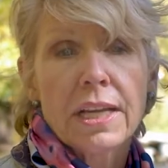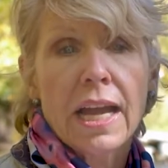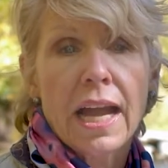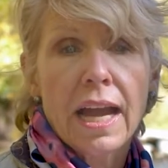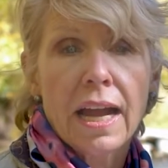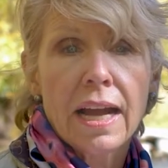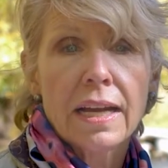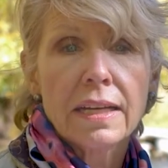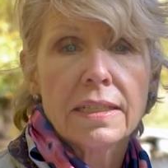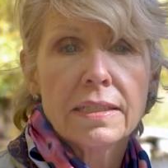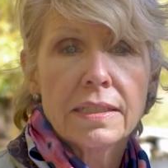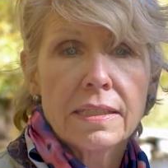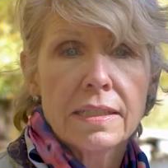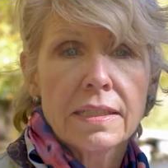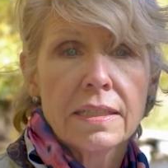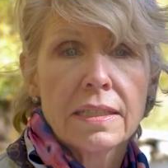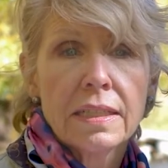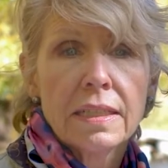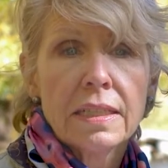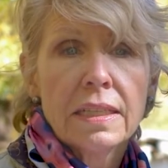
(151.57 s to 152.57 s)

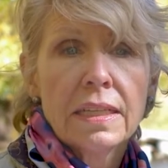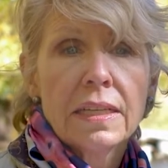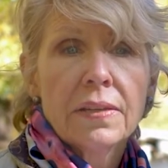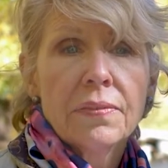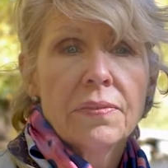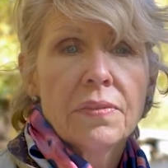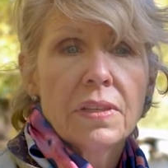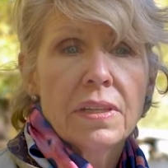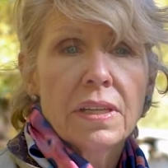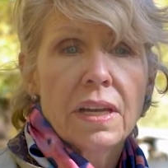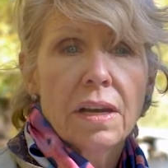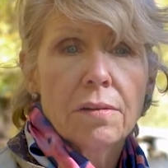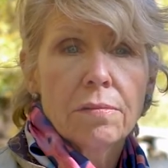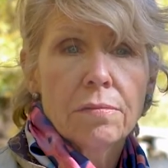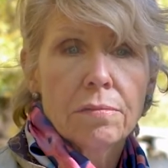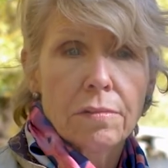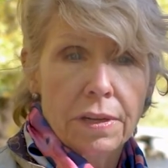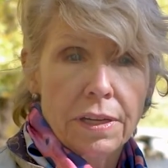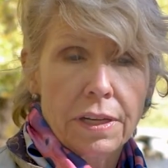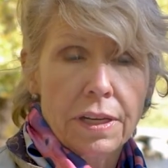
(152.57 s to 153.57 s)
has,
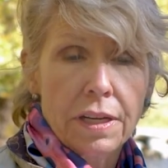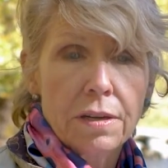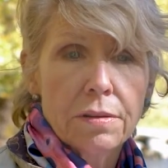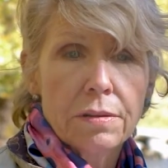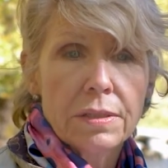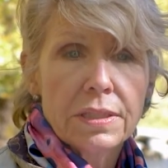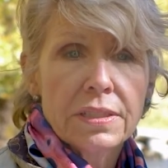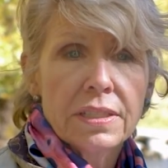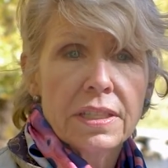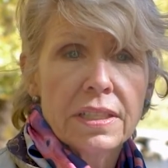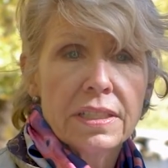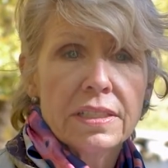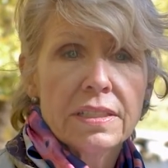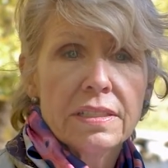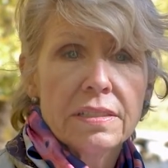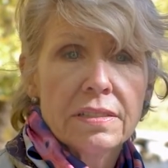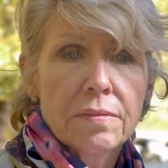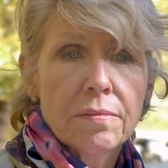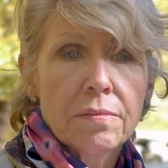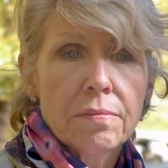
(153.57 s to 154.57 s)

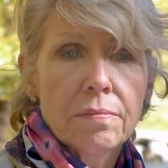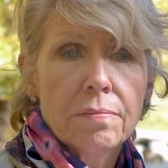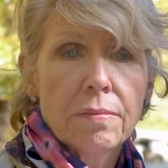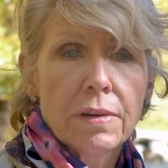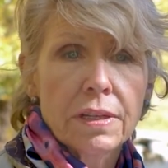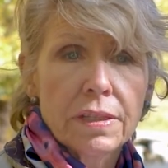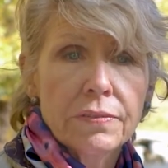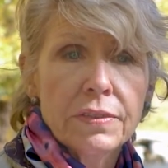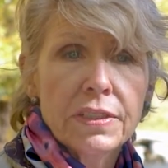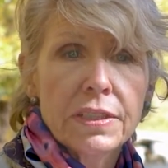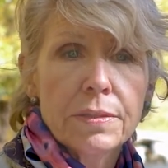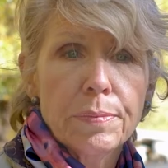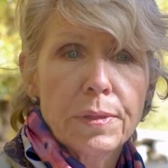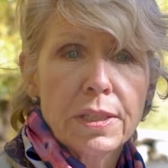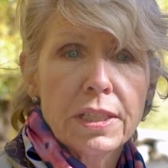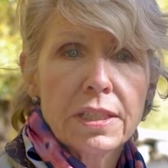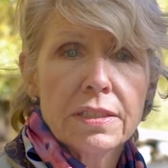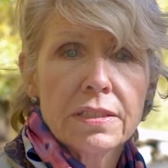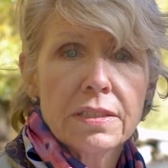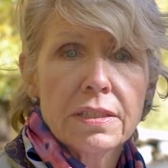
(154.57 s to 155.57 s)
it's one of its
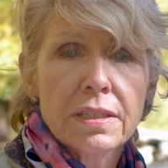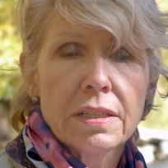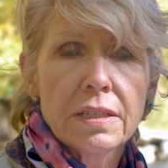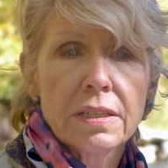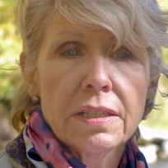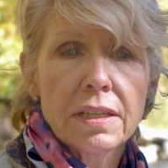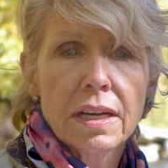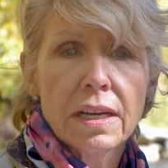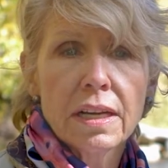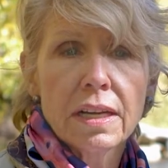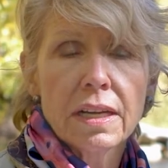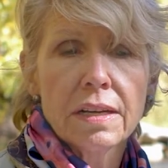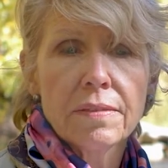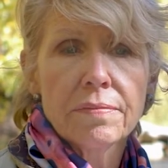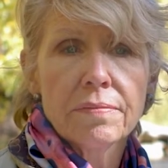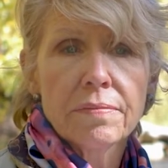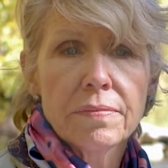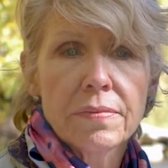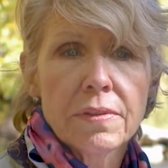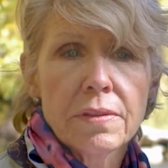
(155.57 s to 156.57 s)
biggest
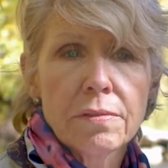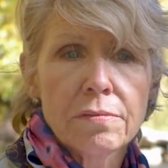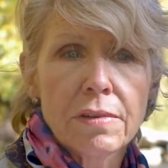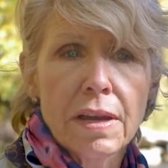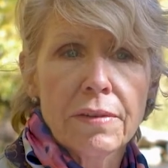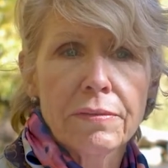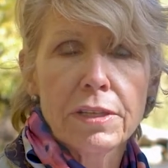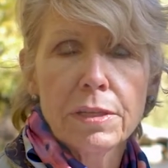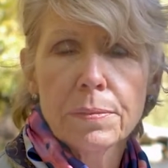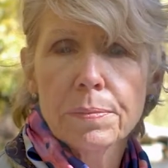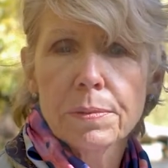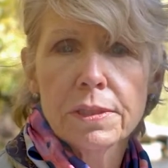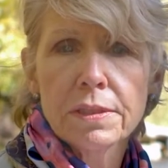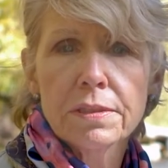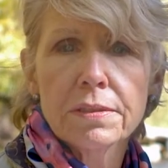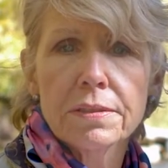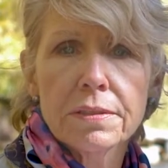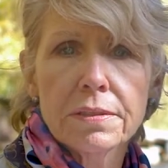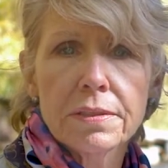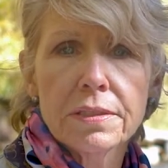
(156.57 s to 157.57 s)
revenue
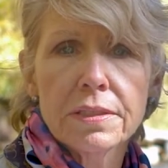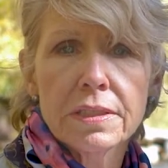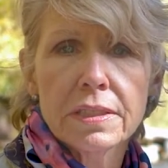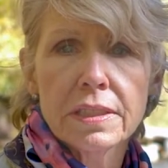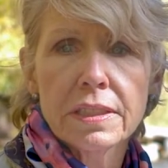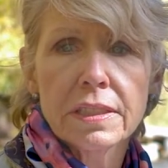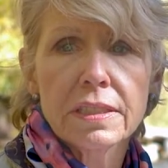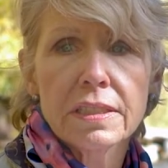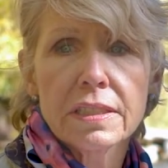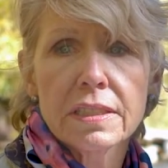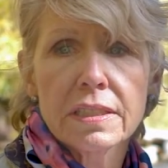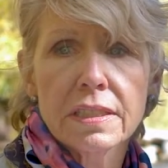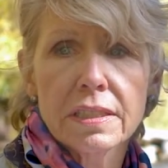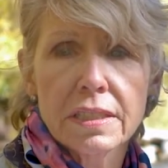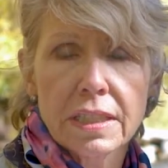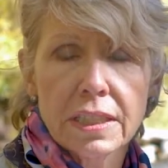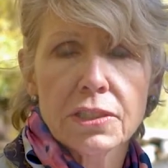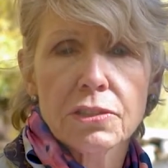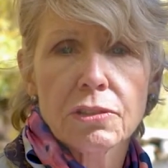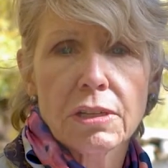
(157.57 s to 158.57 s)
producers is
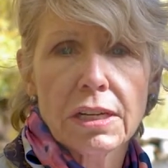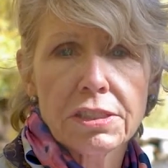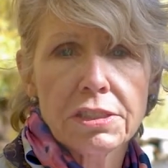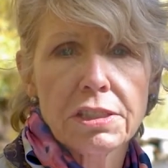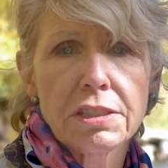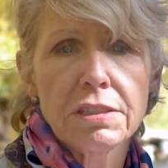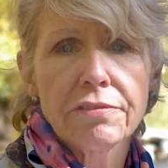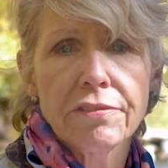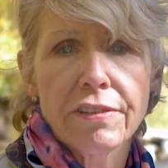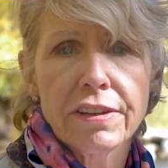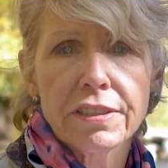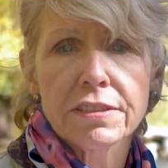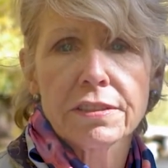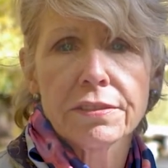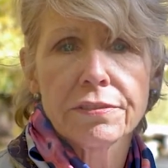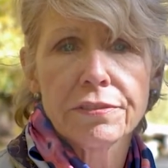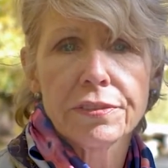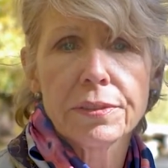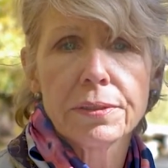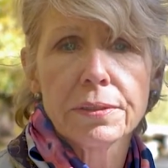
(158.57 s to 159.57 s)
the extraction of
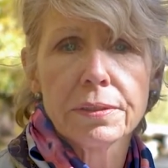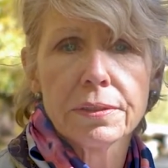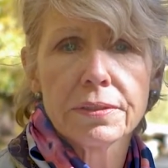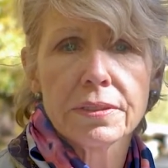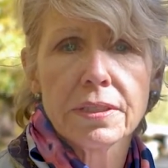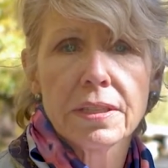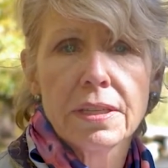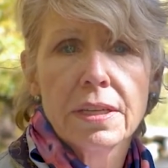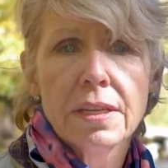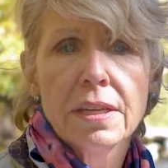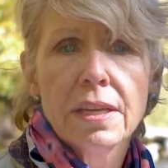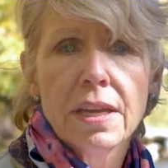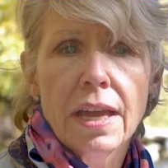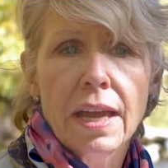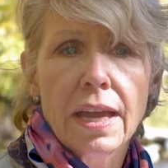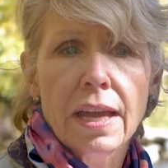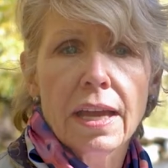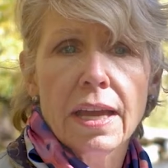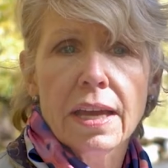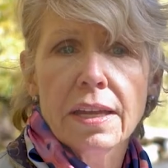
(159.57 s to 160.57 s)
fossil fuels,
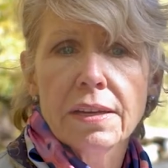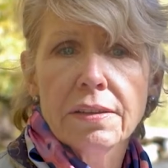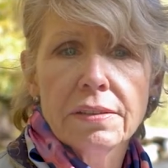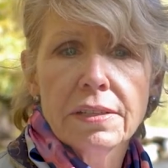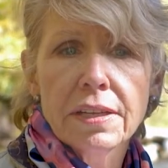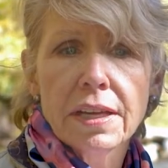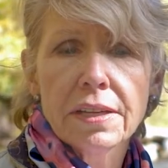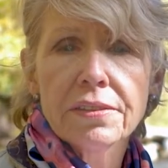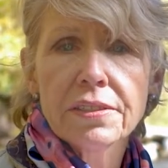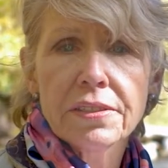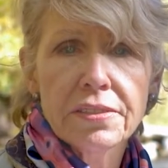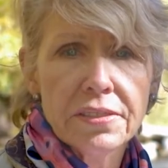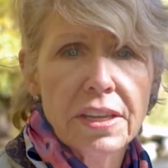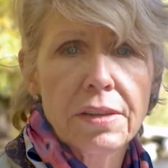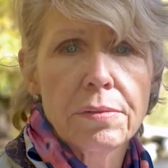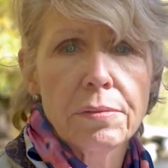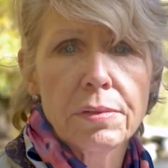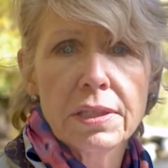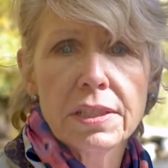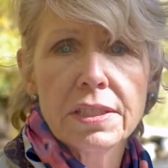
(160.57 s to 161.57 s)
and yet the
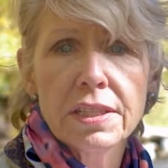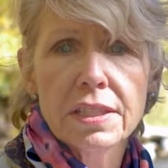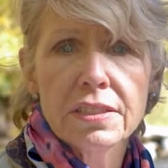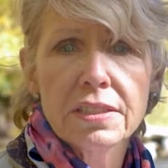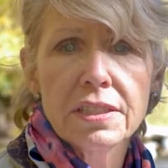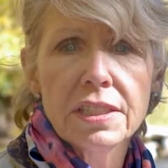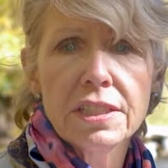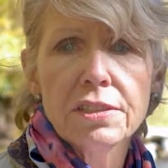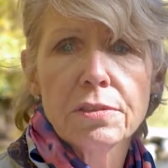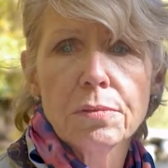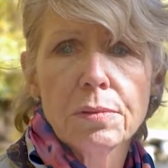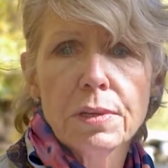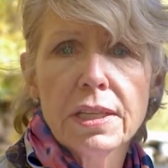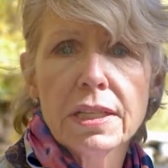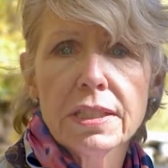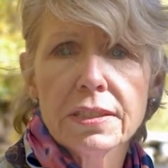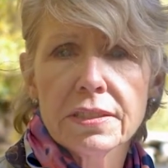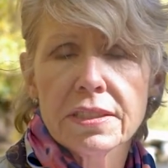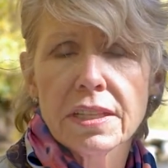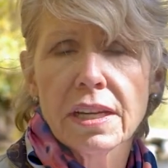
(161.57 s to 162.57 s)
state really does need to wean
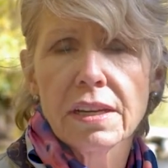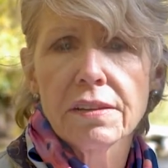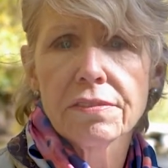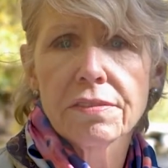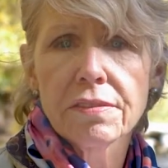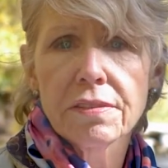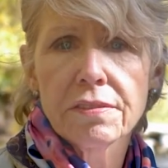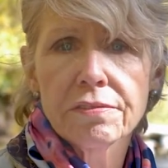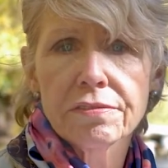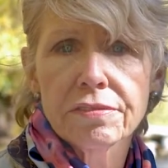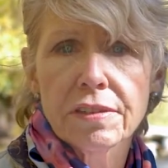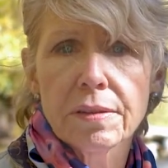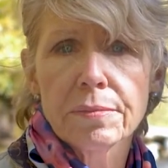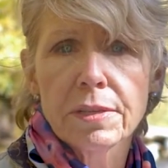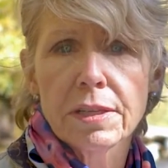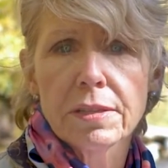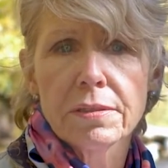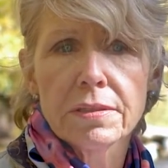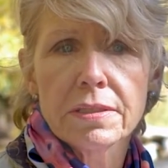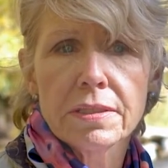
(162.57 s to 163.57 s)
itself from
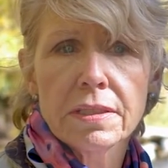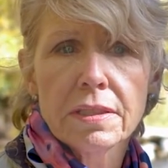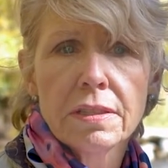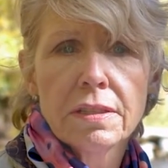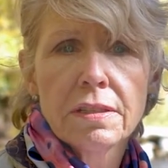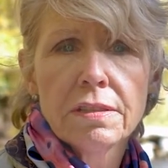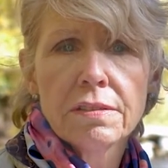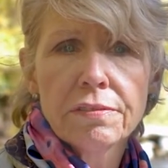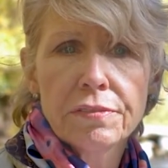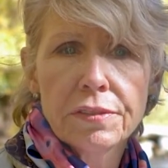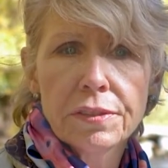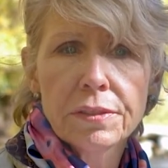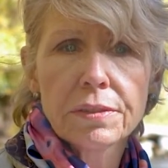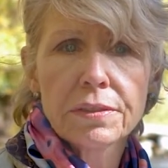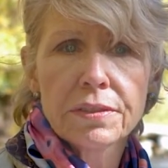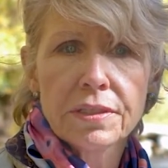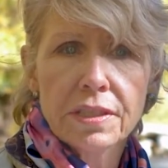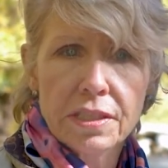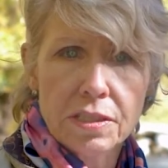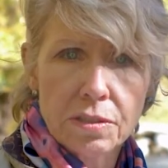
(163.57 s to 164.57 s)
those
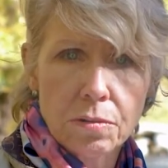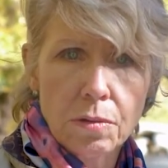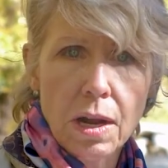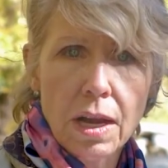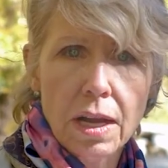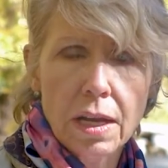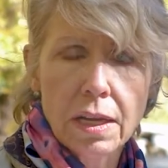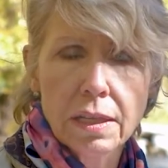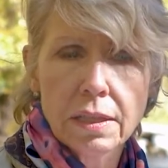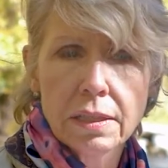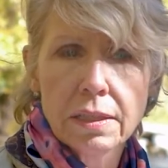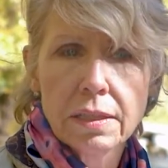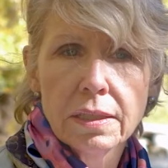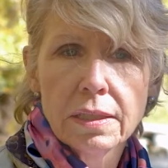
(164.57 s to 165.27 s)
fuels as well.